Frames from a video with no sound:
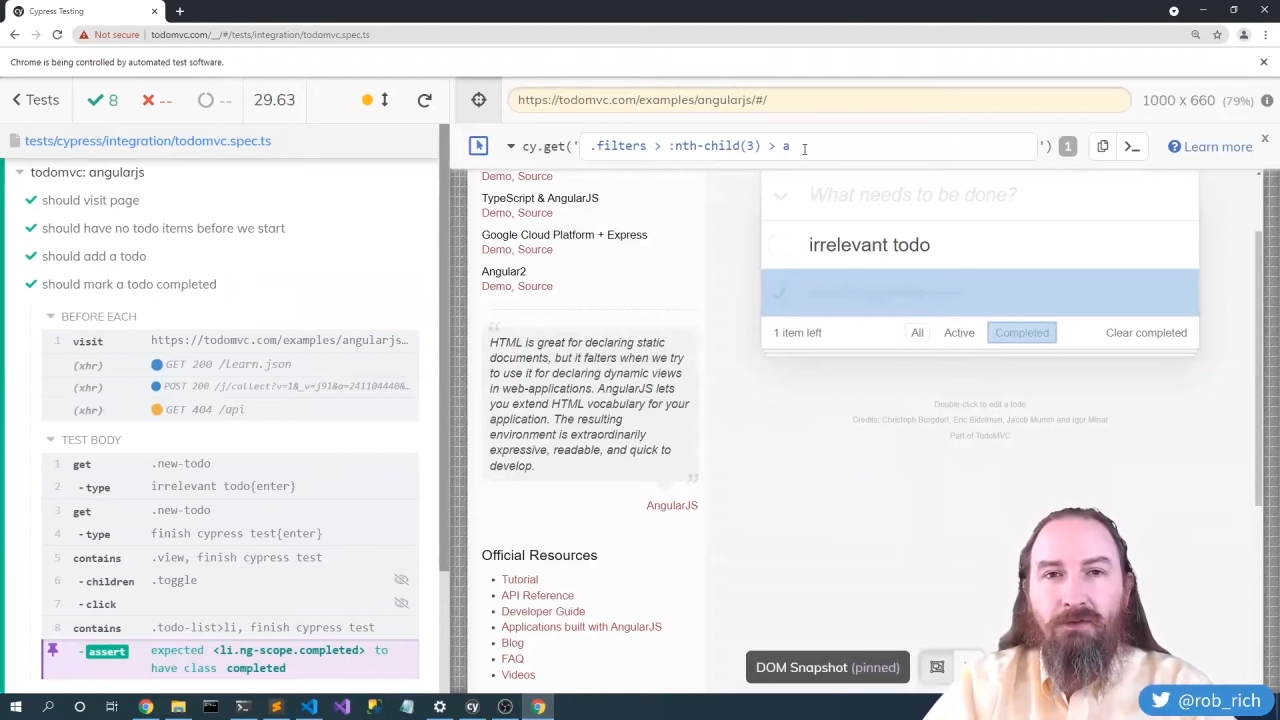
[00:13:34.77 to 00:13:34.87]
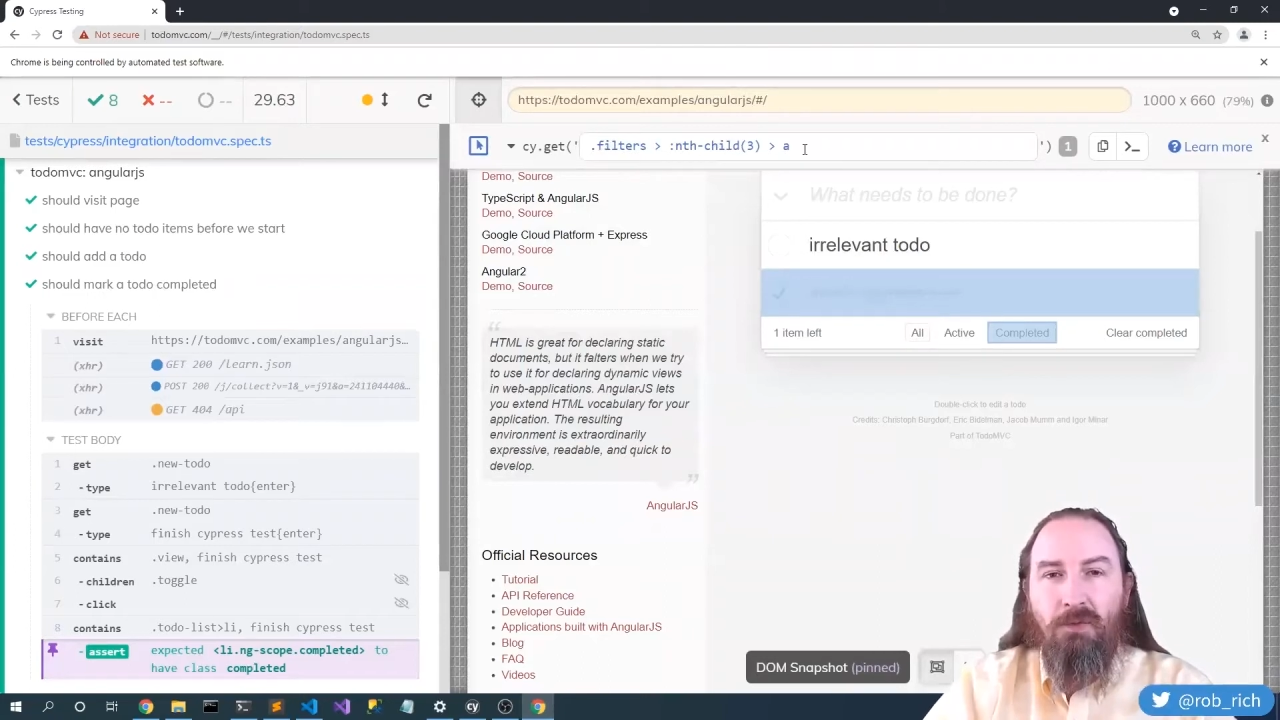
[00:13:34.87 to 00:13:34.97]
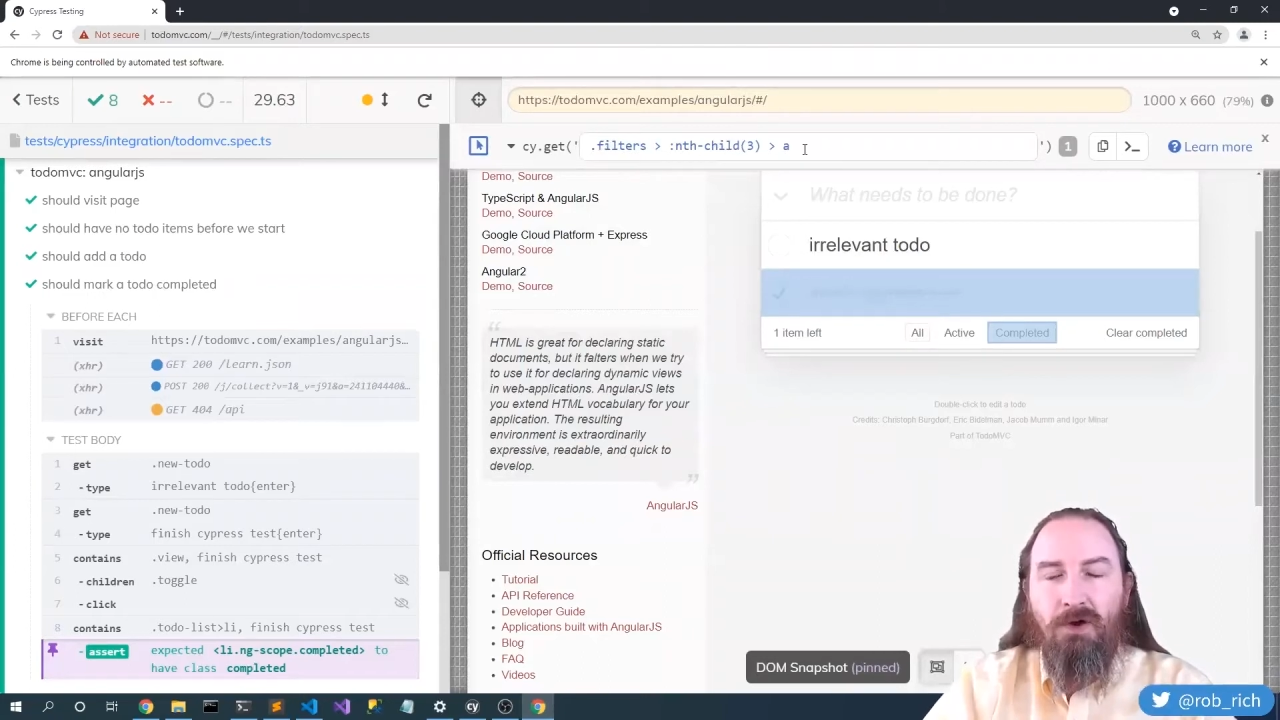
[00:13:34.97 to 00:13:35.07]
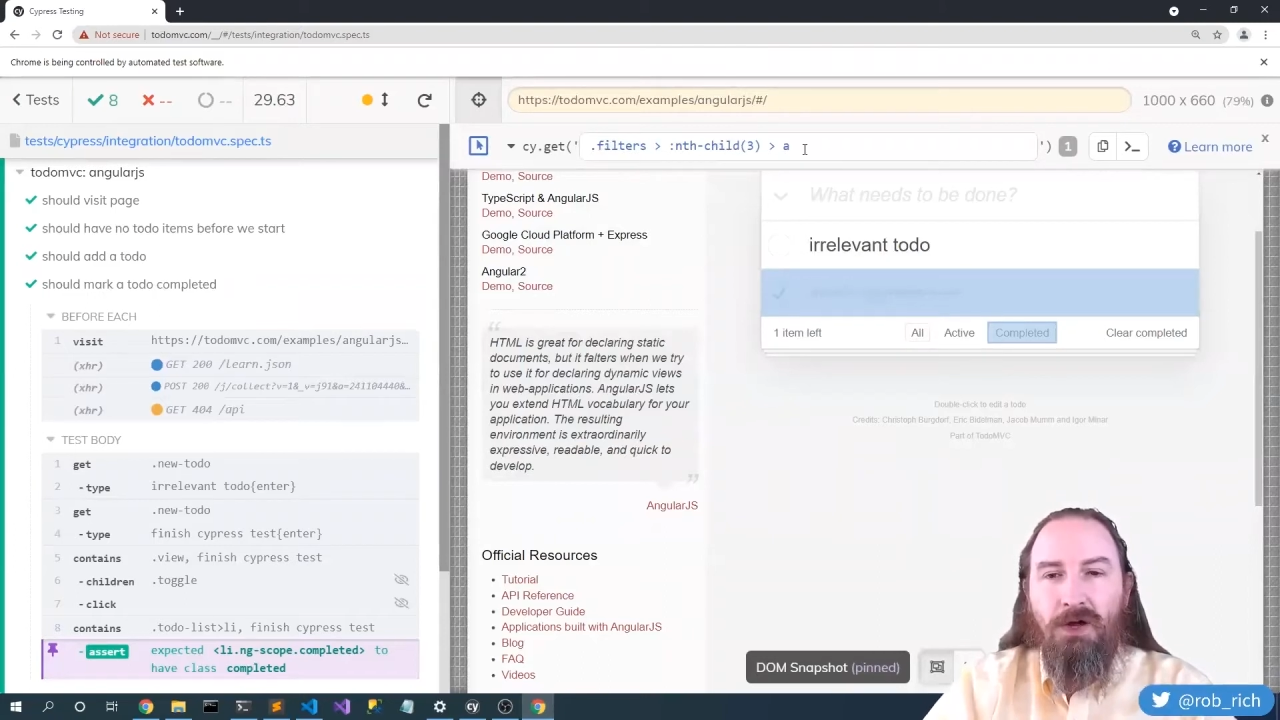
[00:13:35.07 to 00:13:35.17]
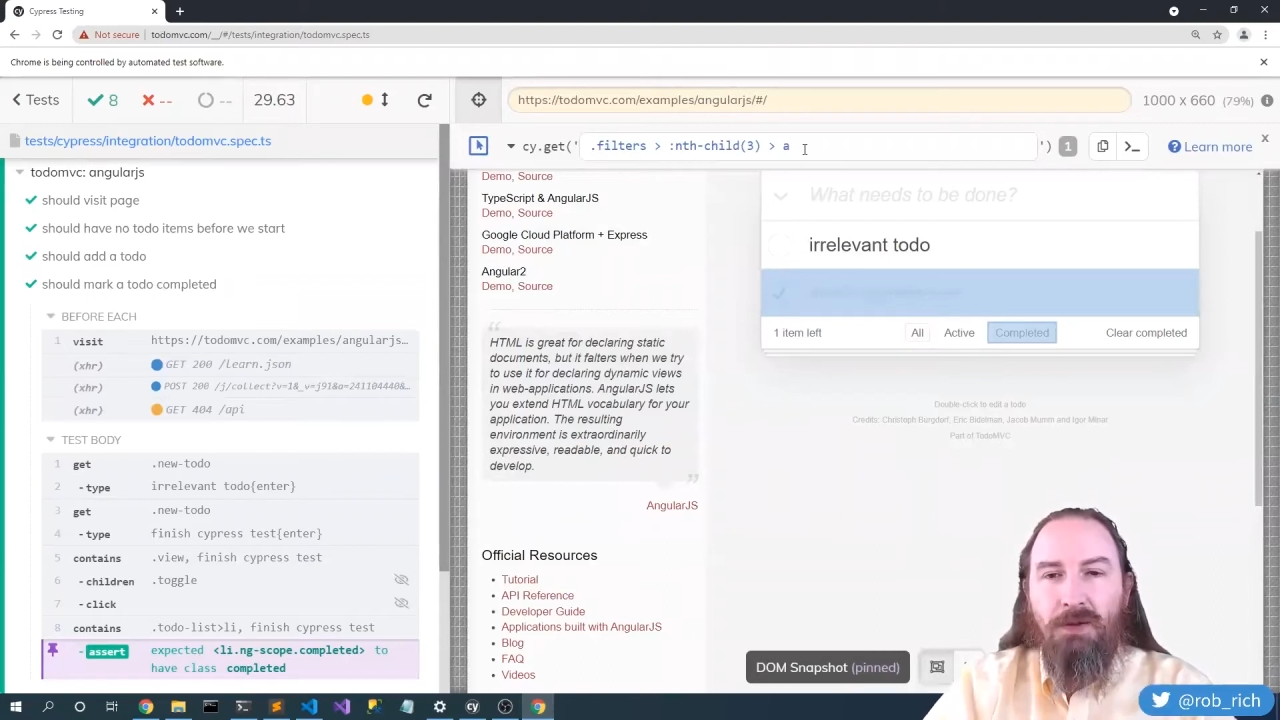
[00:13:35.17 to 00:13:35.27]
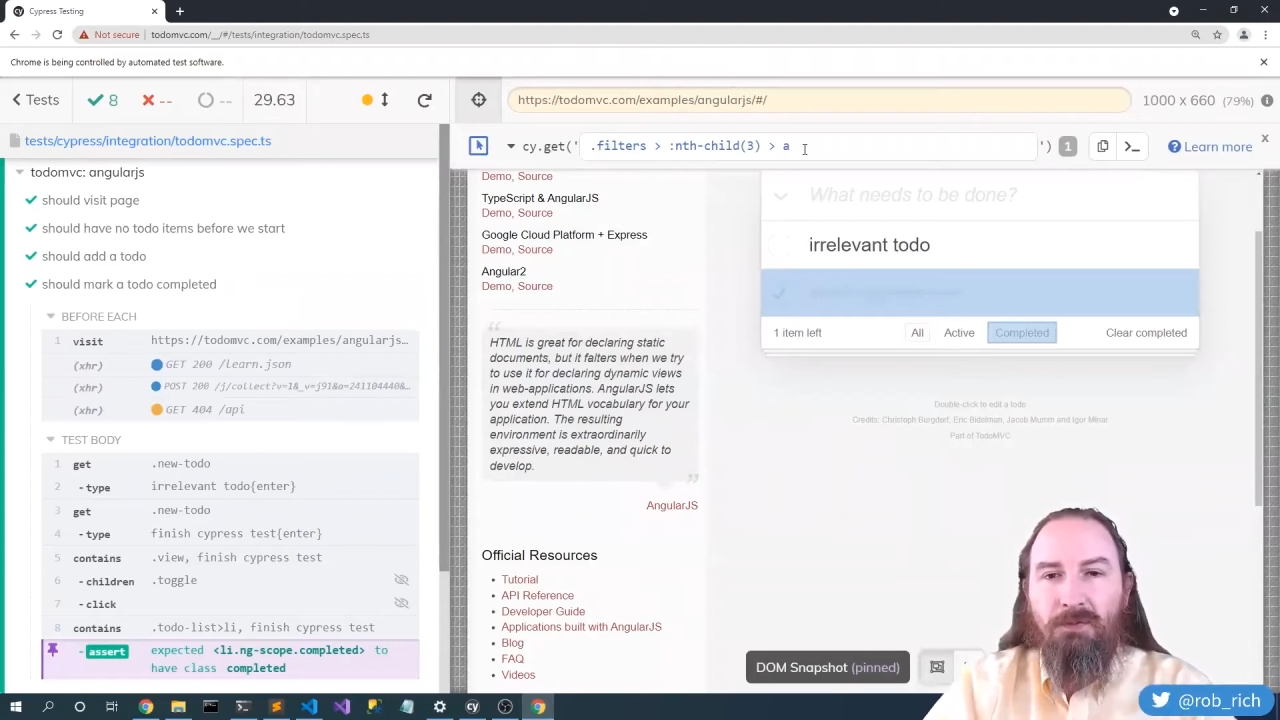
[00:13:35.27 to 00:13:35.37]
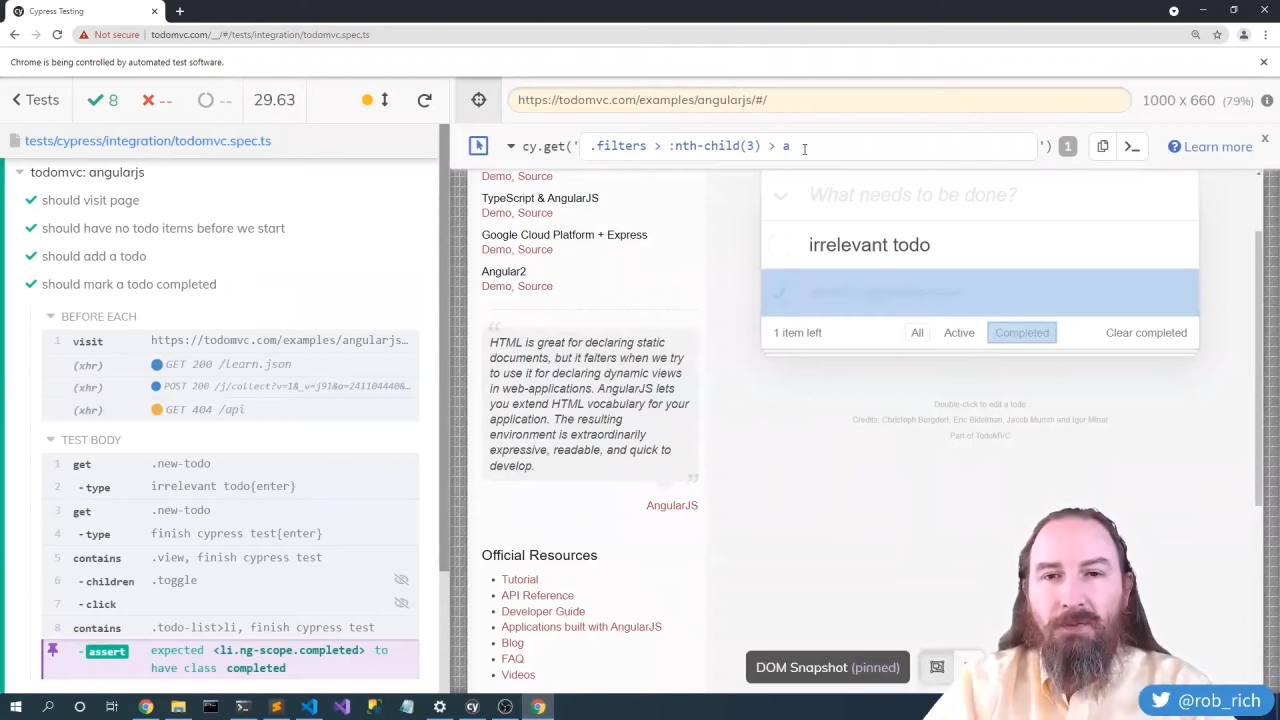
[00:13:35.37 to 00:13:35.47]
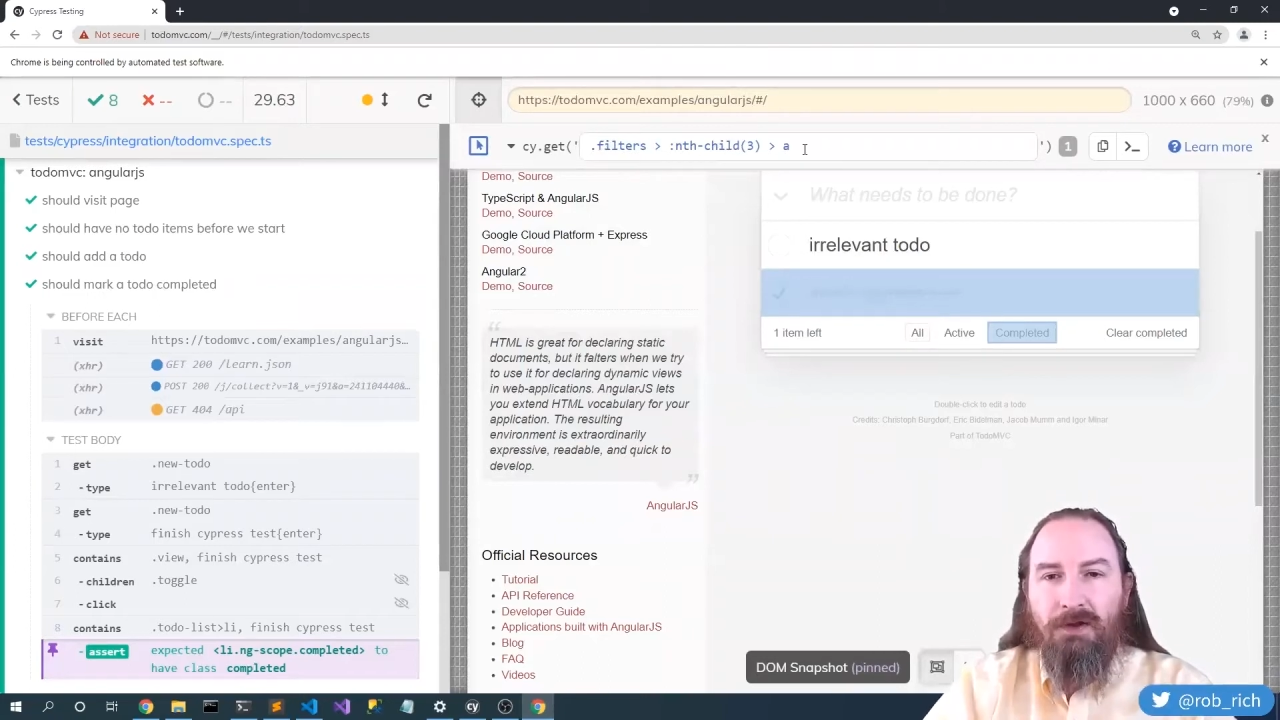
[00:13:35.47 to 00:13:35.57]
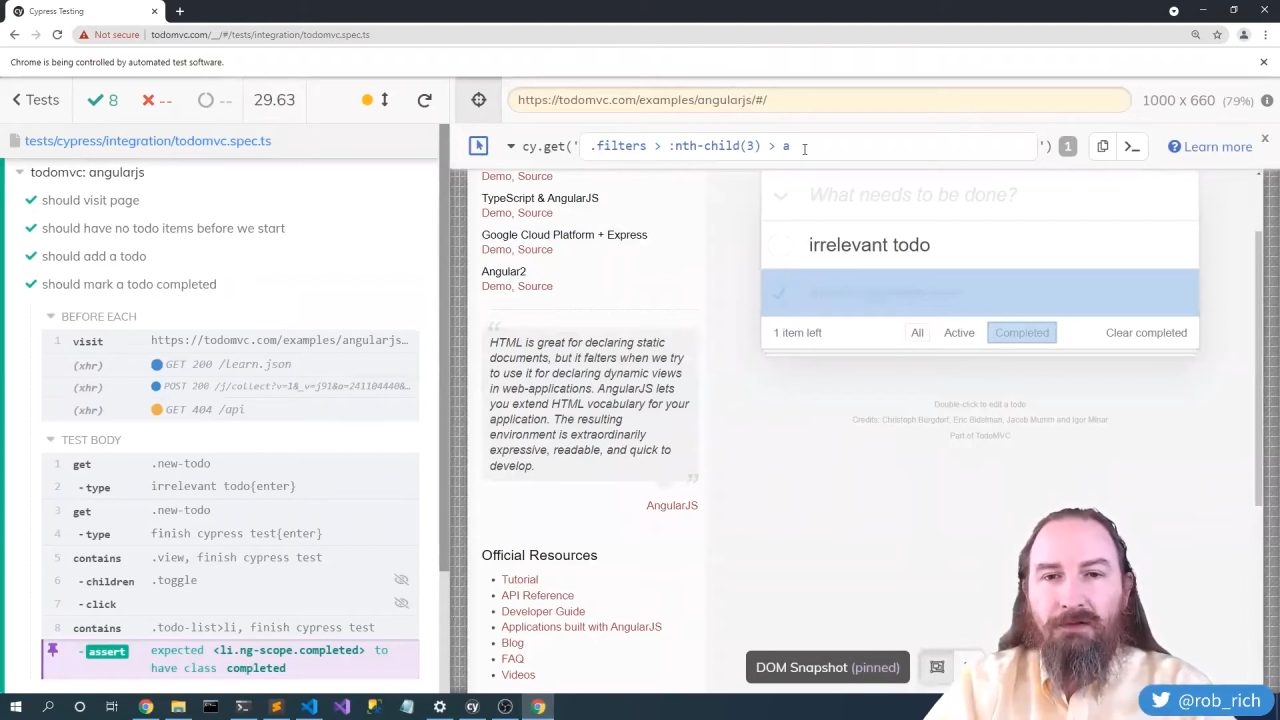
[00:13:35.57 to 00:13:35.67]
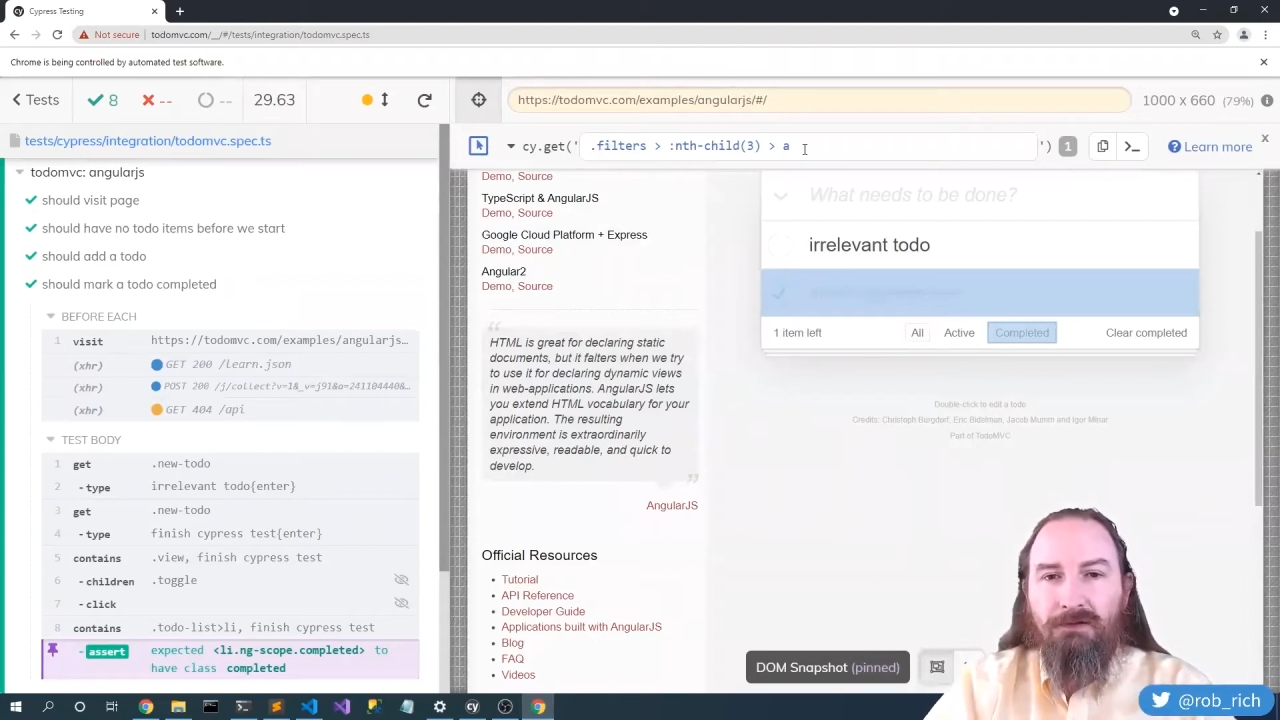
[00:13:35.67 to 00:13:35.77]
more
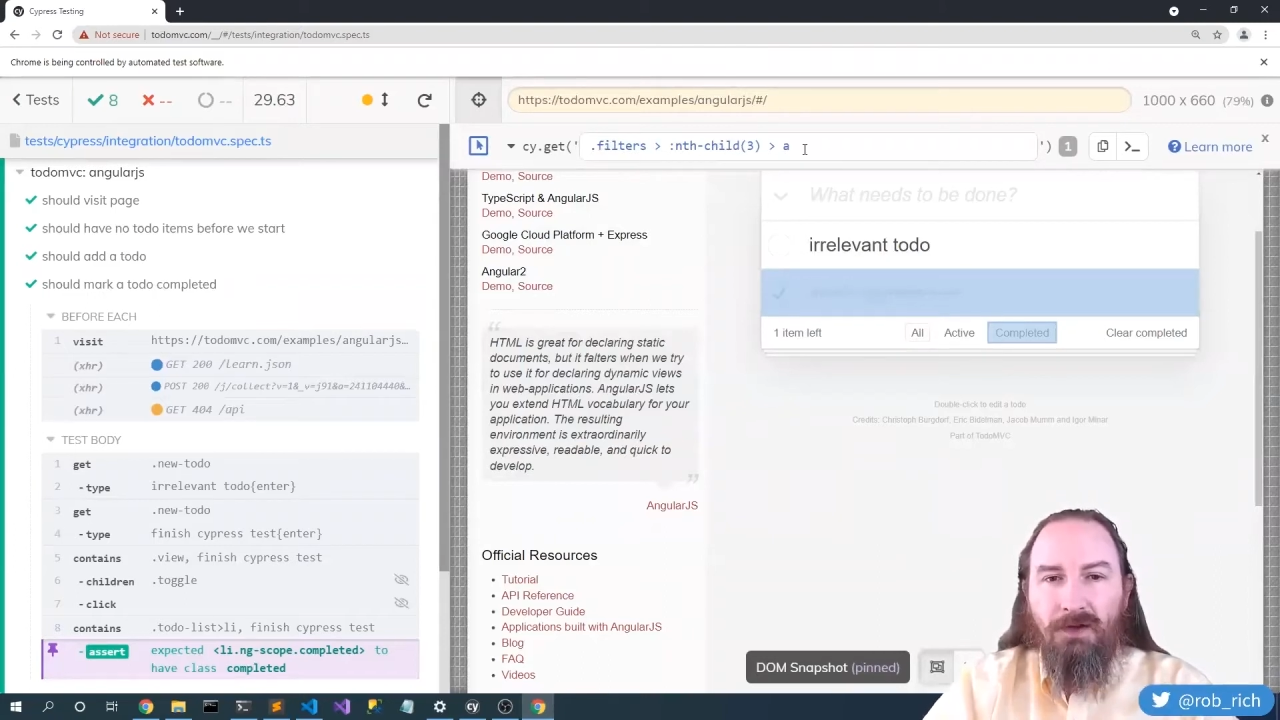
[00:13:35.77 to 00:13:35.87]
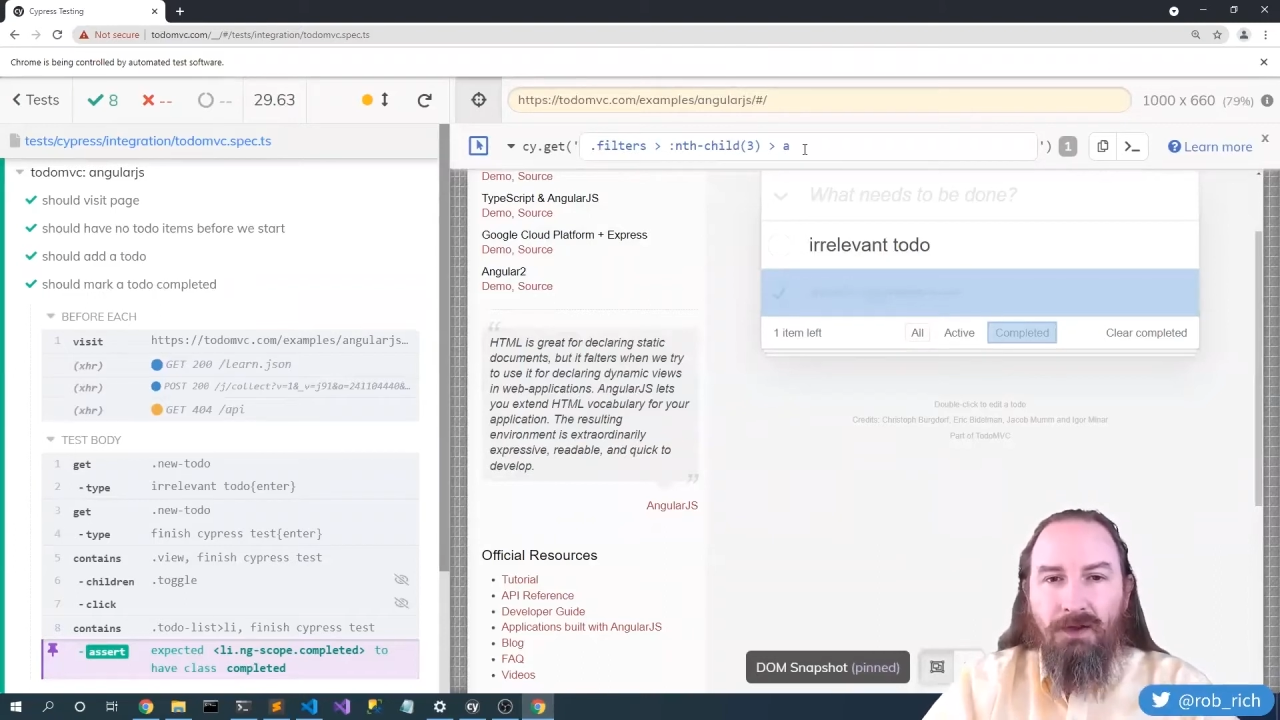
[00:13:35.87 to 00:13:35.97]
optimized.